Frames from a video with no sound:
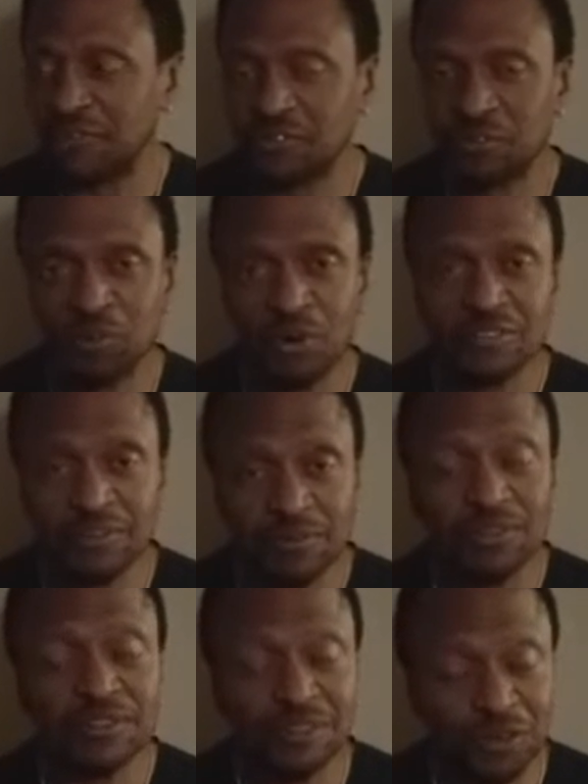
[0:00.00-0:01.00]
point,
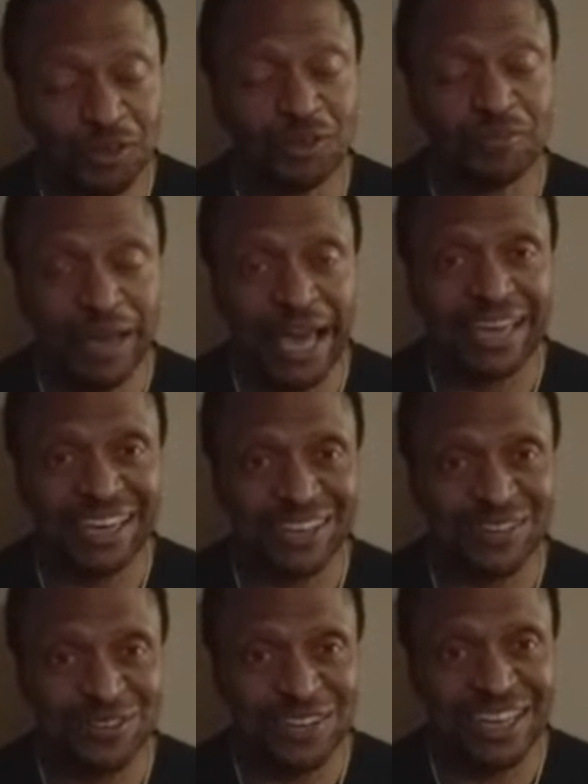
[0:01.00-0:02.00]
something to look back at,
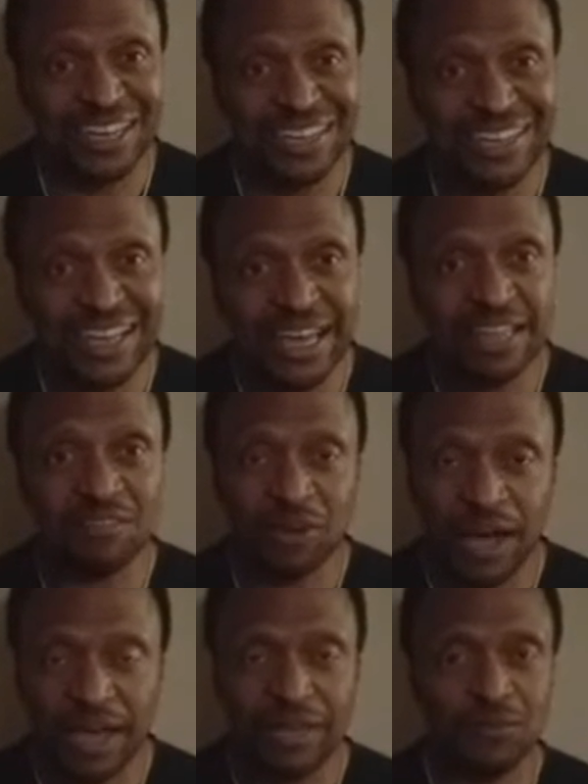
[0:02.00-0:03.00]
okay? So
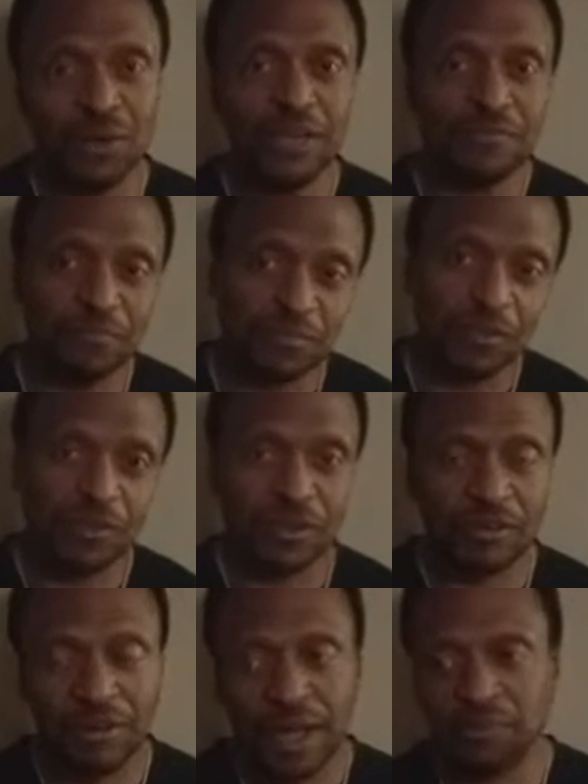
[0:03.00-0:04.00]
I can wait.
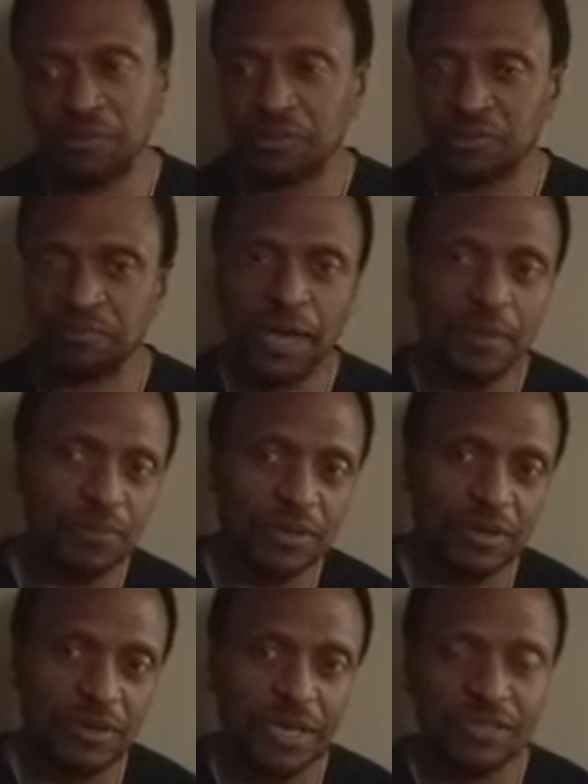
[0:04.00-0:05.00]
Grab your
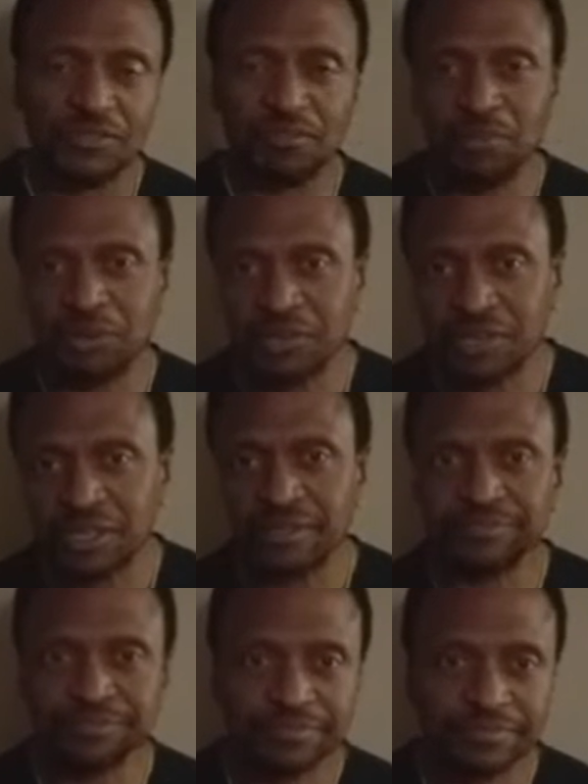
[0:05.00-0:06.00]
paper, get your book,
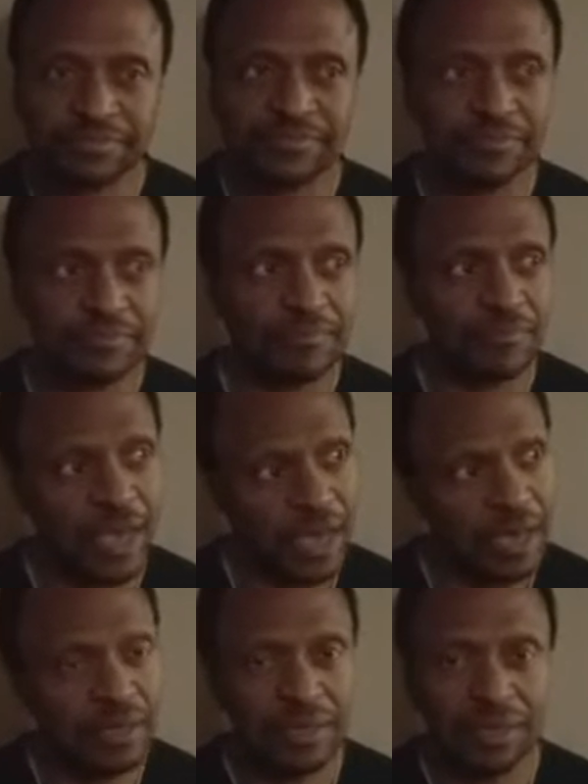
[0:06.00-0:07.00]

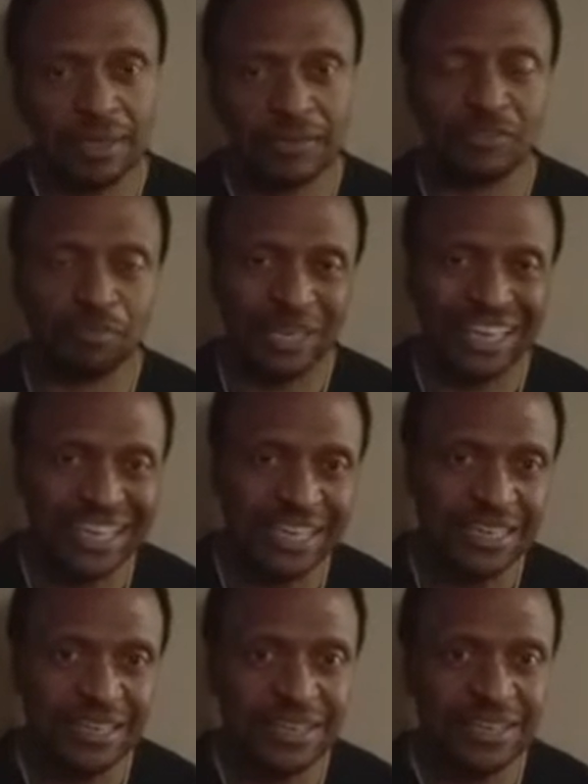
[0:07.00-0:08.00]
yeah, get your pen.
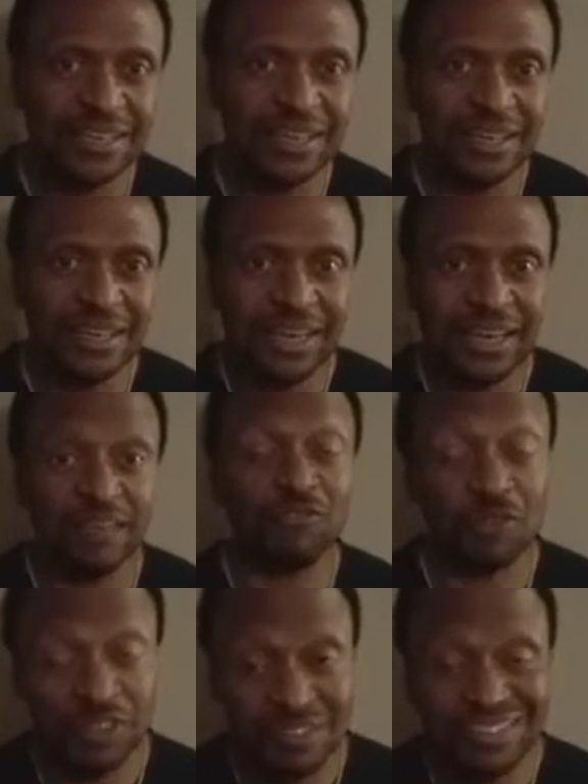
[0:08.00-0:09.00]
And
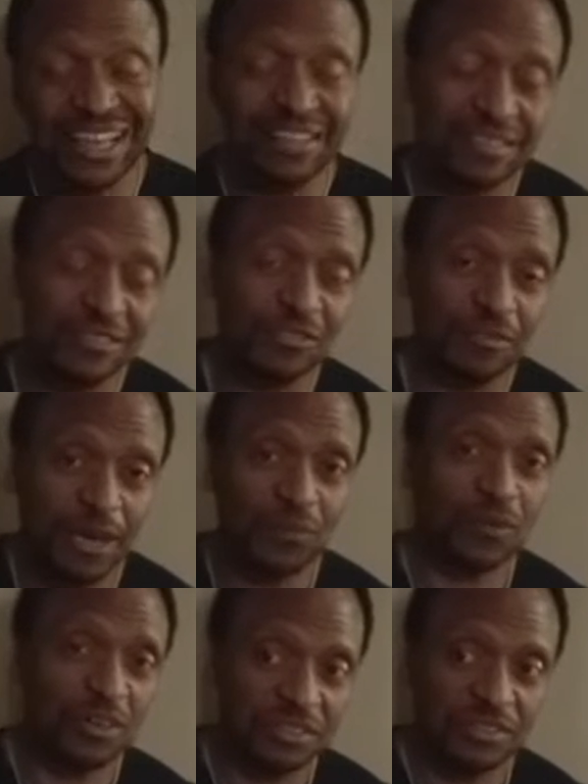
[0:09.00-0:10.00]
for these lessons, you may
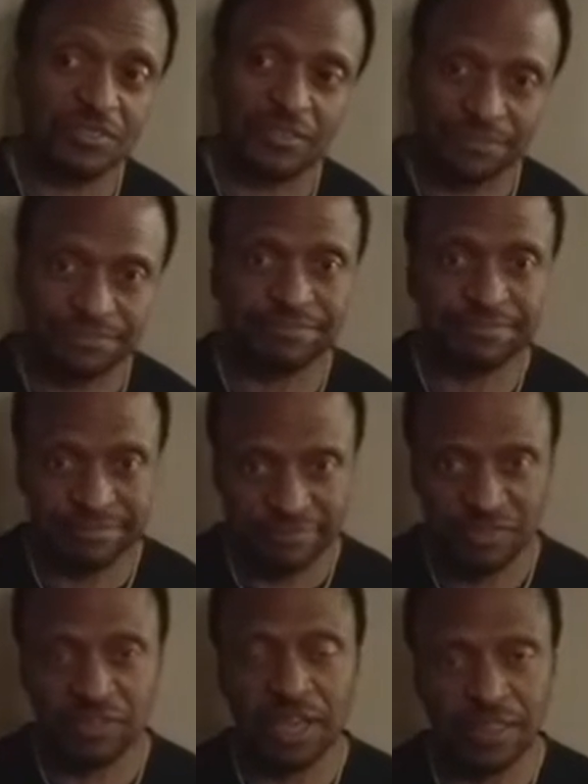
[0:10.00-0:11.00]
want to just
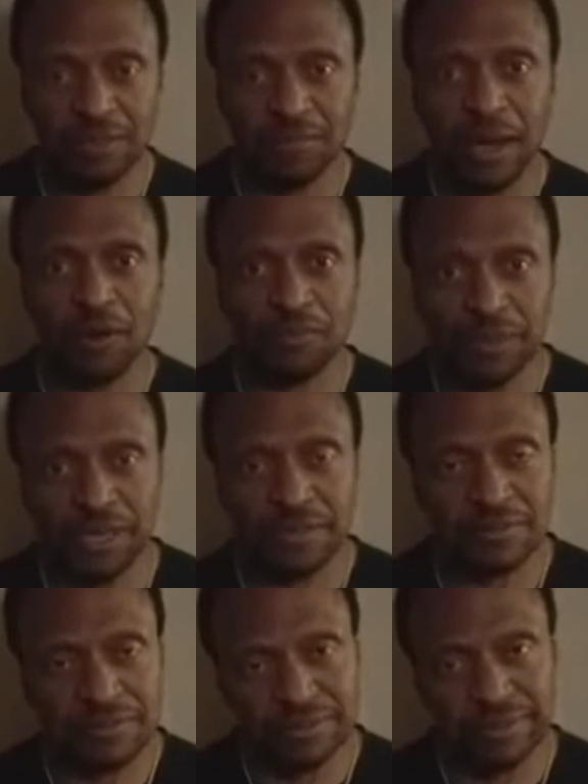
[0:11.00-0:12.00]
set them out
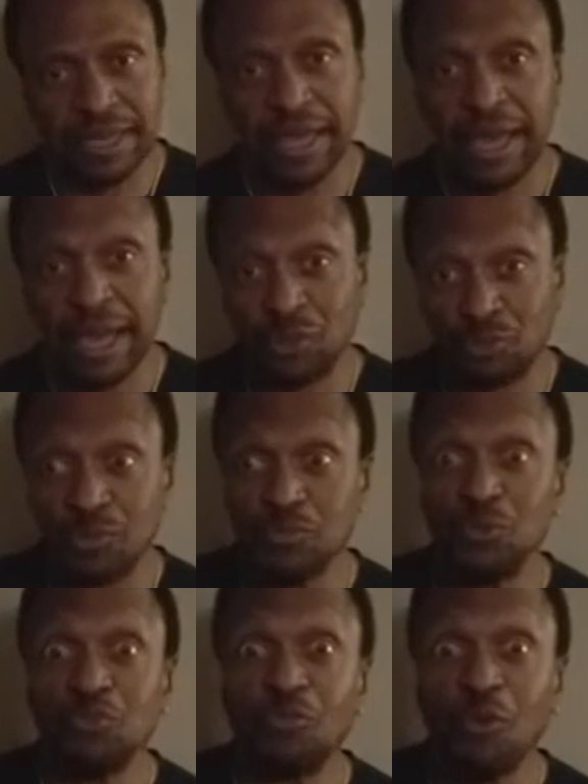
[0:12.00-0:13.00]
because as we
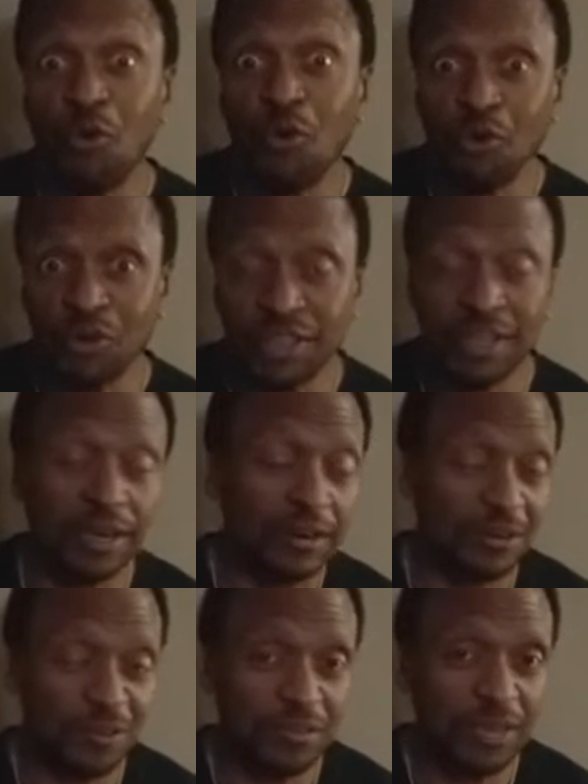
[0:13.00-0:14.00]
move on, there are
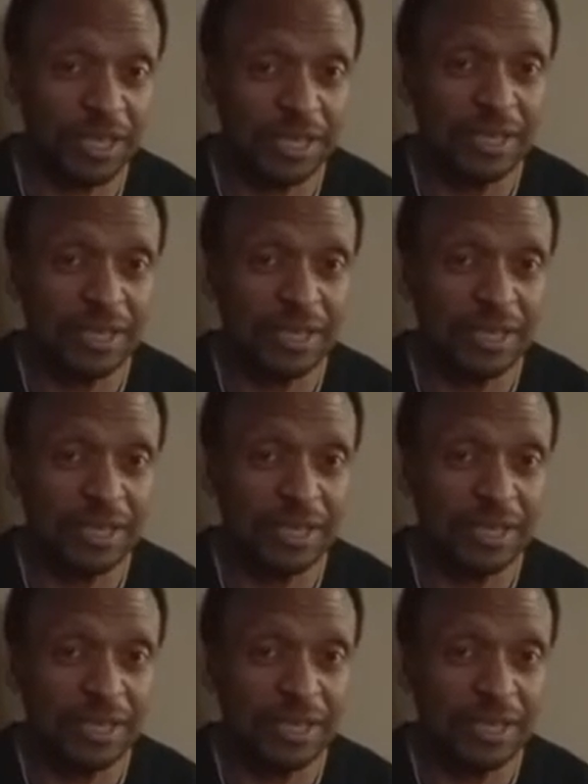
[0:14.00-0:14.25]
going to be